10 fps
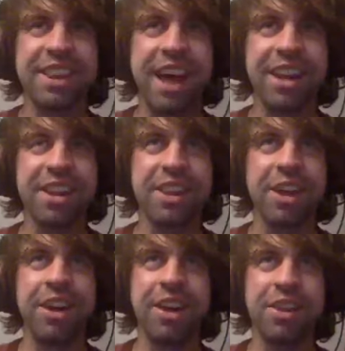
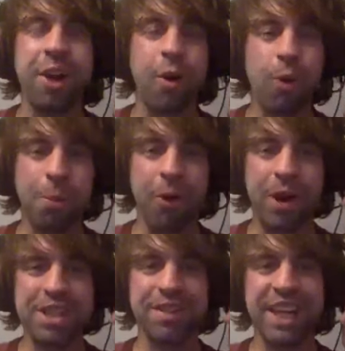the whole
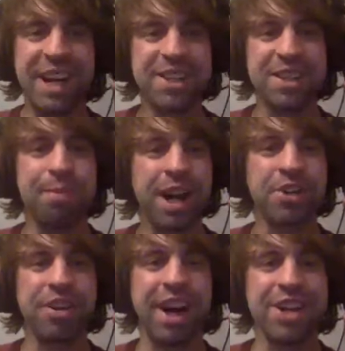point of the instant
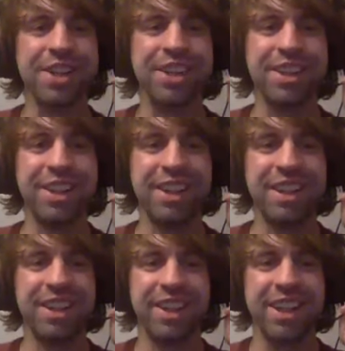match reaction
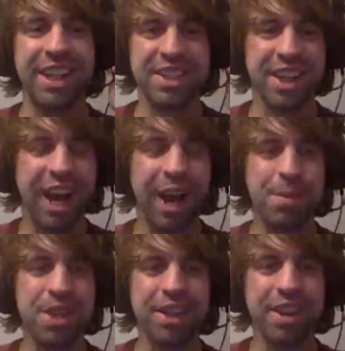is to
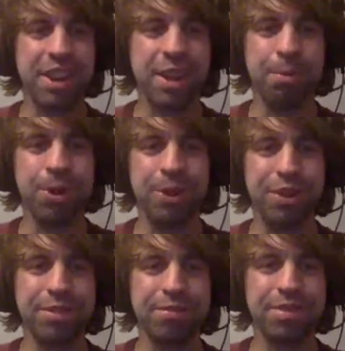capture the
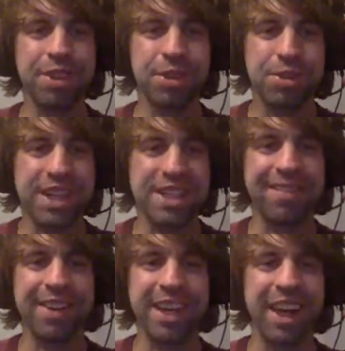mood straight
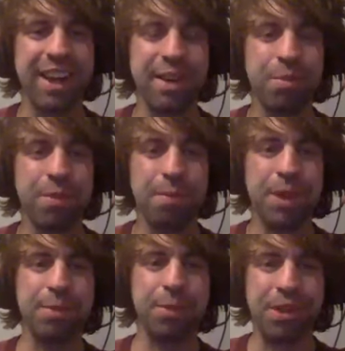after the game when
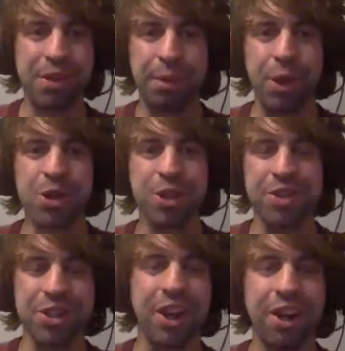people's
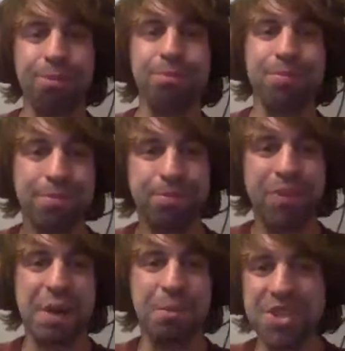emotions are
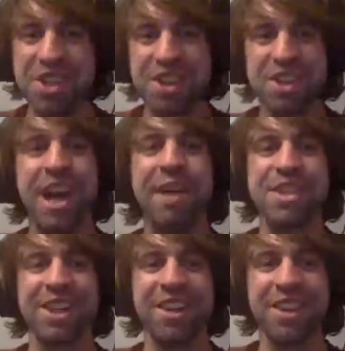very much at the
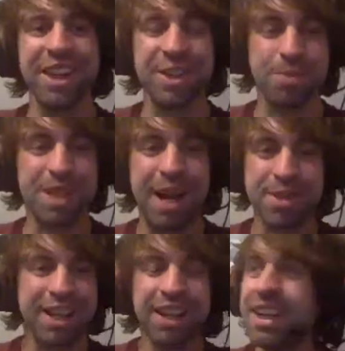surface, aren't they? And sometimes
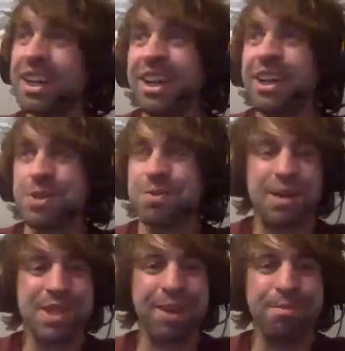
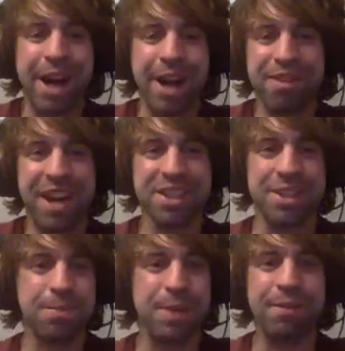that can manifest
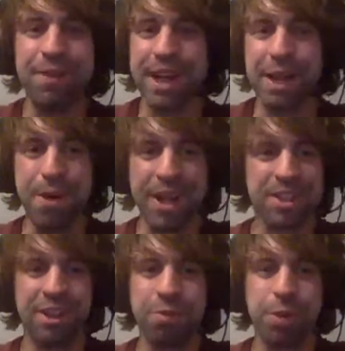as being really
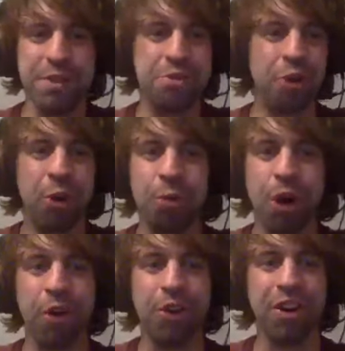pissed off when you've drawn
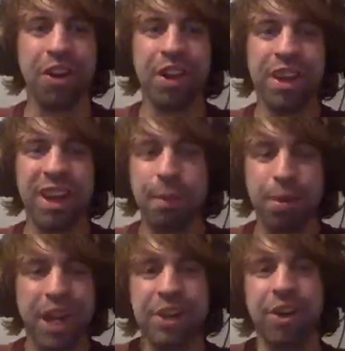1-1 and
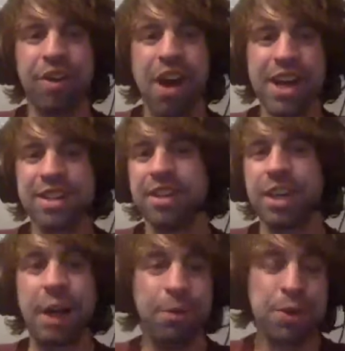played all right and,
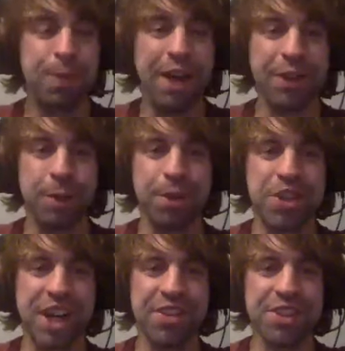you know, spend a couple of
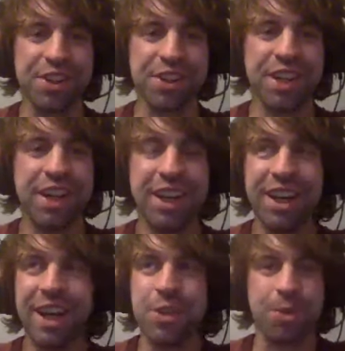chances.
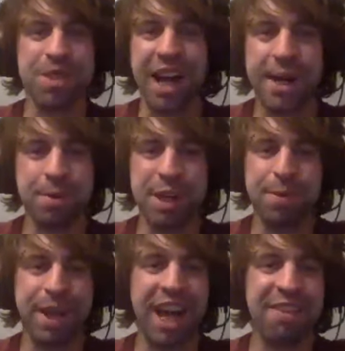And sometimes when you've
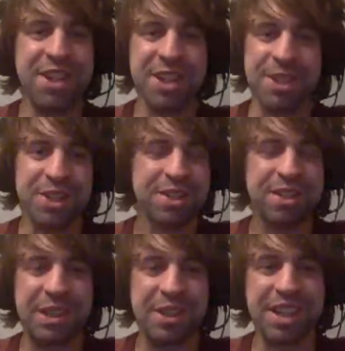been levered, you can just
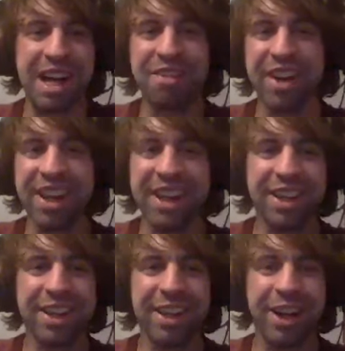laugh at it,
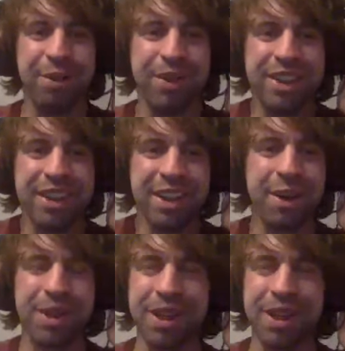you know, and, you know,